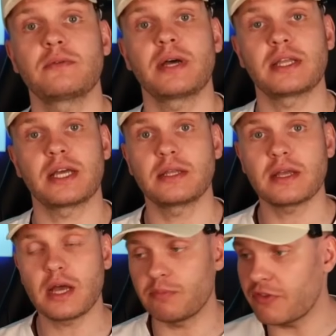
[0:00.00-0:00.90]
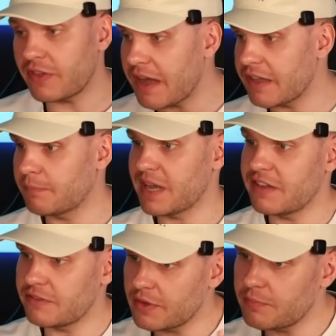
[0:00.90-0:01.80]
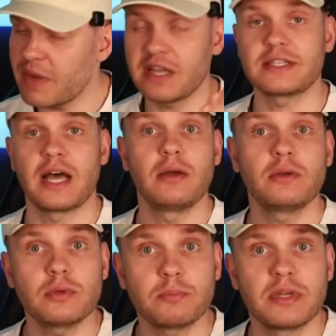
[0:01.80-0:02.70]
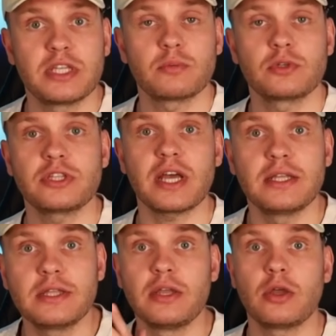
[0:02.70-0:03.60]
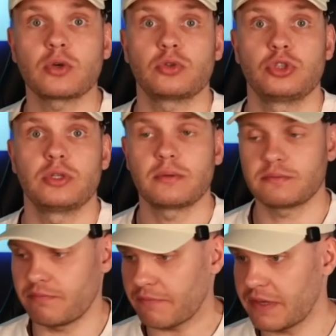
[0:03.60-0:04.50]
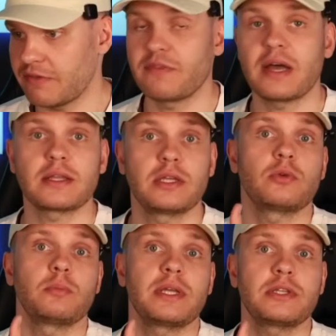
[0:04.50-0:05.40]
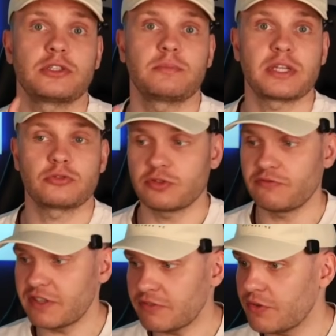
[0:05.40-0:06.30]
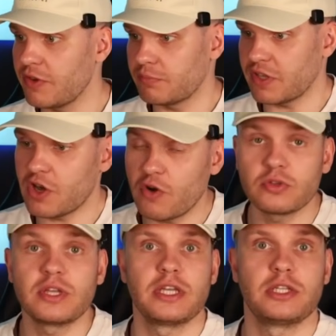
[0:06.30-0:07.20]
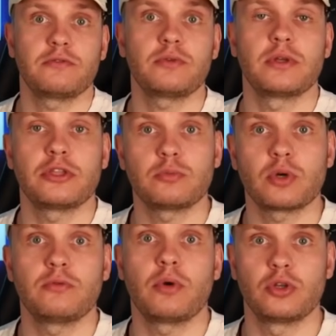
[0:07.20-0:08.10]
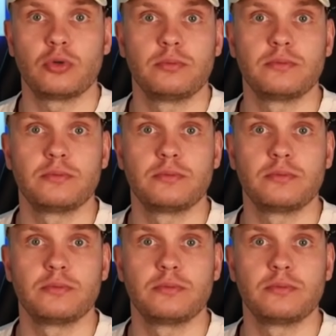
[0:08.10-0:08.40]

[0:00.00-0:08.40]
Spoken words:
radiator helps to get the maximum bass out of a minimal sized enclosure. In fact, it replaces a bass reflex port, but only in a very small volume.